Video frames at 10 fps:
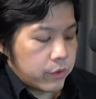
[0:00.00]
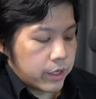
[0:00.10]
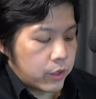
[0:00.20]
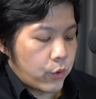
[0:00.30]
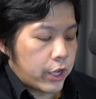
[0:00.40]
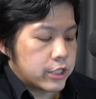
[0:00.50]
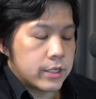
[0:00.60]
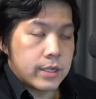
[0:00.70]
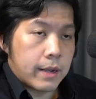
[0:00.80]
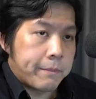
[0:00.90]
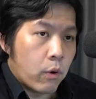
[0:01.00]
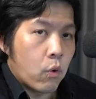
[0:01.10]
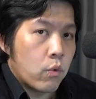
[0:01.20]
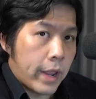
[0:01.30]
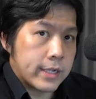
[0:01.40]
equation and
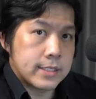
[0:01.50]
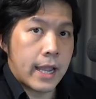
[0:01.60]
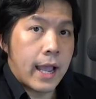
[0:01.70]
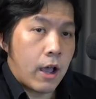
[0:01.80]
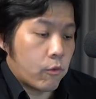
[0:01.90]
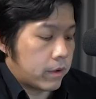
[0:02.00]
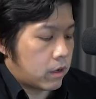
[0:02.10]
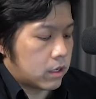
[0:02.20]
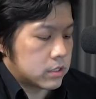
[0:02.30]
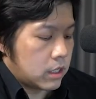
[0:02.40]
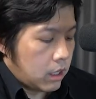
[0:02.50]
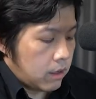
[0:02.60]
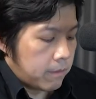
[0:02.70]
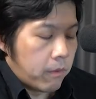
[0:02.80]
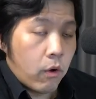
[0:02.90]
pull xi out because
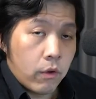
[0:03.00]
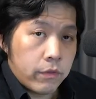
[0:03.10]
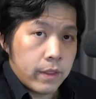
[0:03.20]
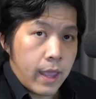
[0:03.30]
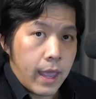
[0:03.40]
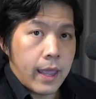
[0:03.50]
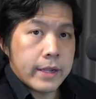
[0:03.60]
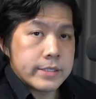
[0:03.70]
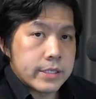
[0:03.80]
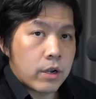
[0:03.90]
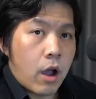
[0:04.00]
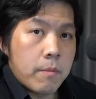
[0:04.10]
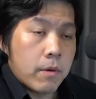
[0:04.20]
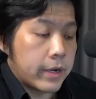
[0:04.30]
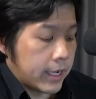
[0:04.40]
both has the
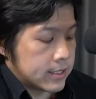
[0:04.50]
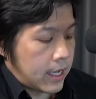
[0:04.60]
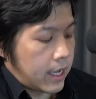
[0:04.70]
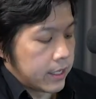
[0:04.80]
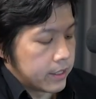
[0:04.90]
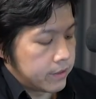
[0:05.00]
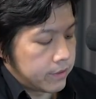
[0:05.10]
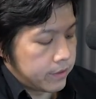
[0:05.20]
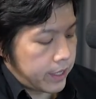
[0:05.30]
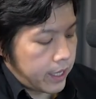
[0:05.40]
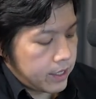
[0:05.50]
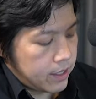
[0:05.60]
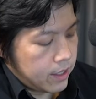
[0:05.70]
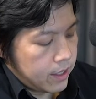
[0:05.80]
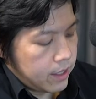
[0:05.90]
common xi. Okay,
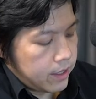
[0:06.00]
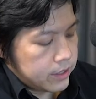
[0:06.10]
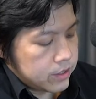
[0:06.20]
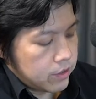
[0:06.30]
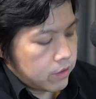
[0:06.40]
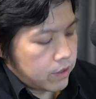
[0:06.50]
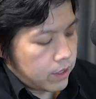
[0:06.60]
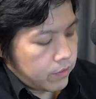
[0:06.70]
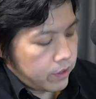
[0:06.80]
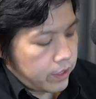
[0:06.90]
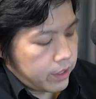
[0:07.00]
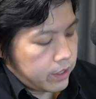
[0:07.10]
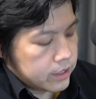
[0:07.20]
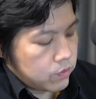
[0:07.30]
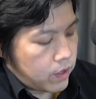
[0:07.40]
so here
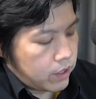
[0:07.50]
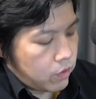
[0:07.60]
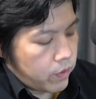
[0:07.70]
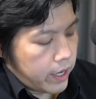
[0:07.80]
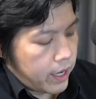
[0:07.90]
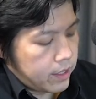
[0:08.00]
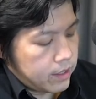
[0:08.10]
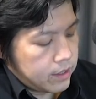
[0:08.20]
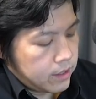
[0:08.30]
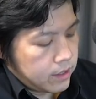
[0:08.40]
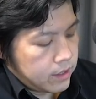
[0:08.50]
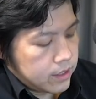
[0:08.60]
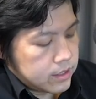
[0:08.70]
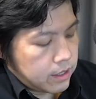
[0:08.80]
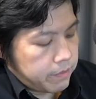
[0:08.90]
is 1 over n
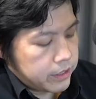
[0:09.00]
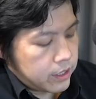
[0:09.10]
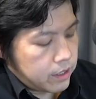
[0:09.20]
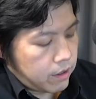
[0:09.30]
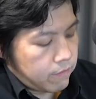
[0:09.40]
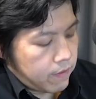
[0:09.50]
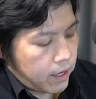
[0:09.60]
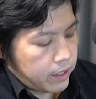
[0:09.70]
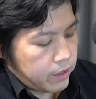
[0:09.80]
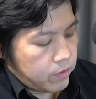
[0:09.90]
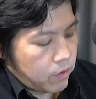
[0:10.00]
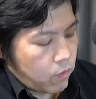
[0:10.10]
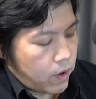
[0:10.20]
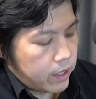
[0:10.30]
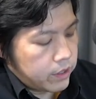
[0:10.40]
summation of I equal
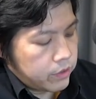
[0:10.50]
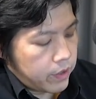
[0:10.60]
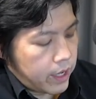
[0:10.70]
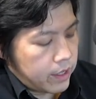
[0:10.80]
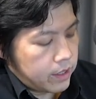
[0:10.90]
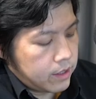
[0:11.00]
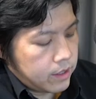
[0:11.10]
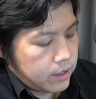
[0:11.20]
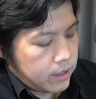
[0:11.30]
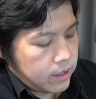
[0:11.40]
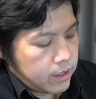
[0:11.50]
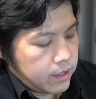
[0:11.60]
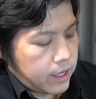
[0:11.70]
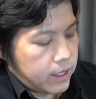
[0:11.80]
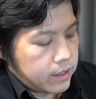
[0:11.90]
1 to n.
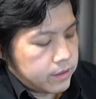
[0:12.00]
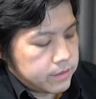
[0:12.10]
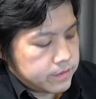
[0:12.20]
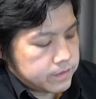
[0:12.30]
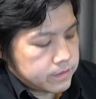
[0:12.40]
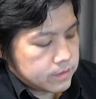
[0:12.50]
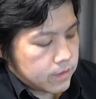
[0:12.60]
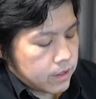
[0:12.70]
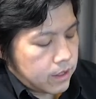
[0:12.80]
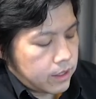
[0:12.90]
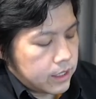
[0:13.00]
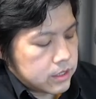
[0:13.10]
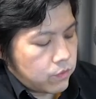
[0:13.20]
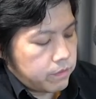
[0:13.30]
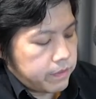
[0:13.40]
Then
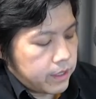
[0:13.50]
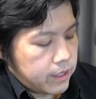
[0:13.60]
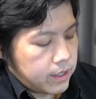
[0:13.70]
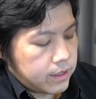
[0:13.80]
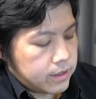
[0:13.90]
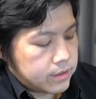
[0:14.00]
this would be